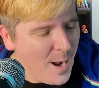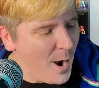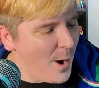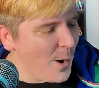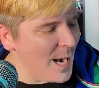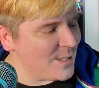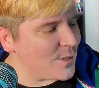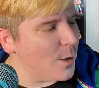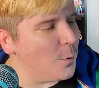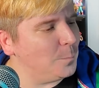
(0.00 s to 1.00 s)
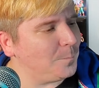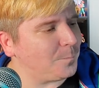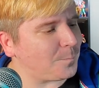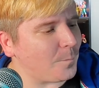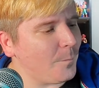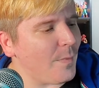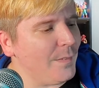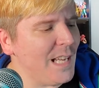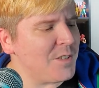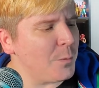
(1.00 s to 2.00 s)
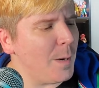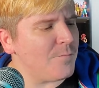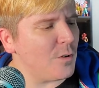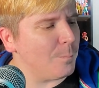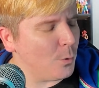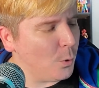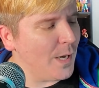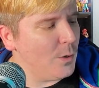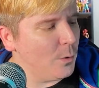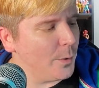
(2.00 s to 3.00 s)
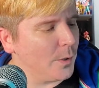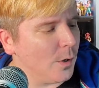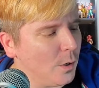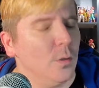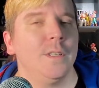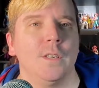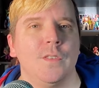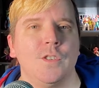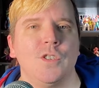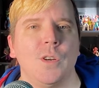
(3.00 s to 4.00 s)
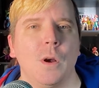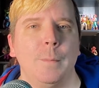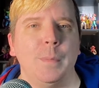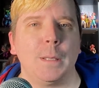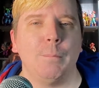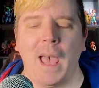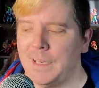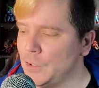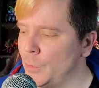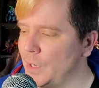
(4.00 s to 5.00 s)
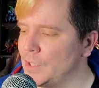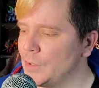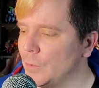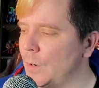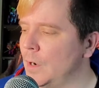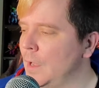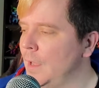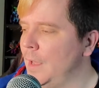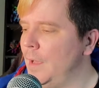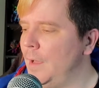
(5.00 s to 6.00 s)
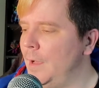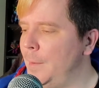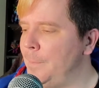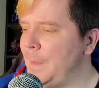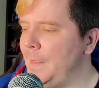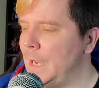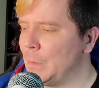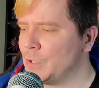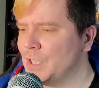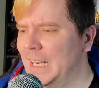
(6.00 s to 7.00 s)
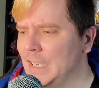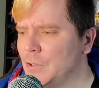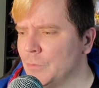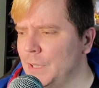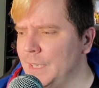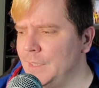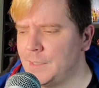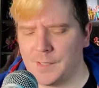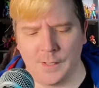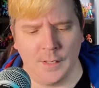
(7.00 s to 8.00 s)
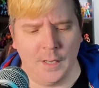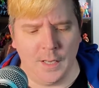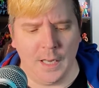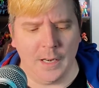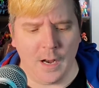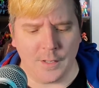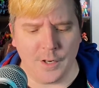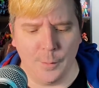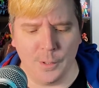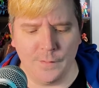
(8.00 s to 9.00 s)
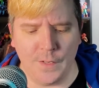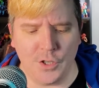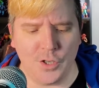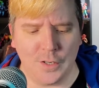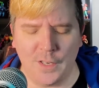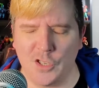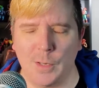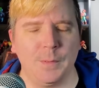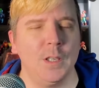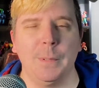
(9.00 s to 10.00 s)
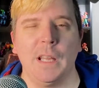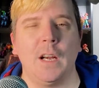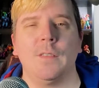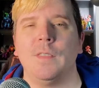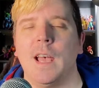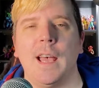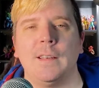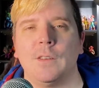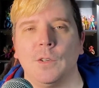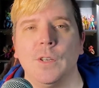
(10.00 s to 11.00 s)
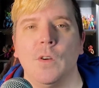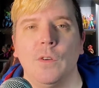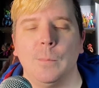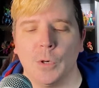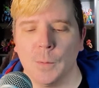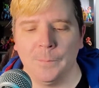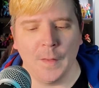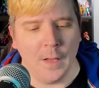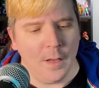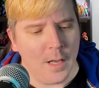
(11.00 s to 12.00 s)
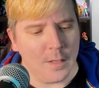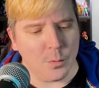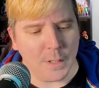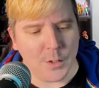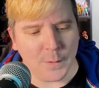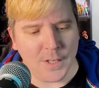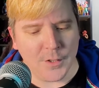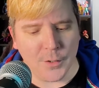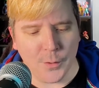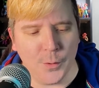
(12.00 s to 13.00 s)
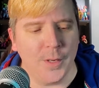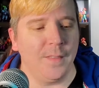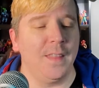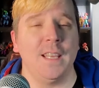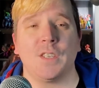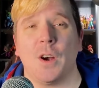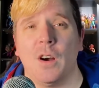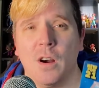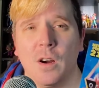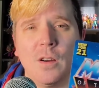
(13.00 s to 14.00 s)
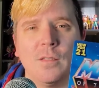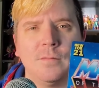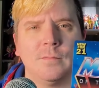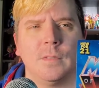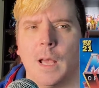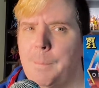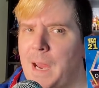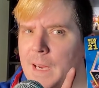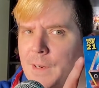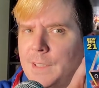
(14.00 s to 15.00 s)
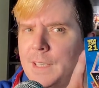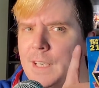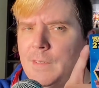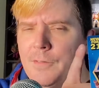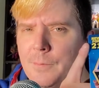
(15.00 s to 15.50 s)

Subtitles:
All right, so these went up for pre-order earlier this year on Big Bad Toy Store, and they were slated to release in October of this year. They shipped a little bit later than that, early November 2022. These are apparently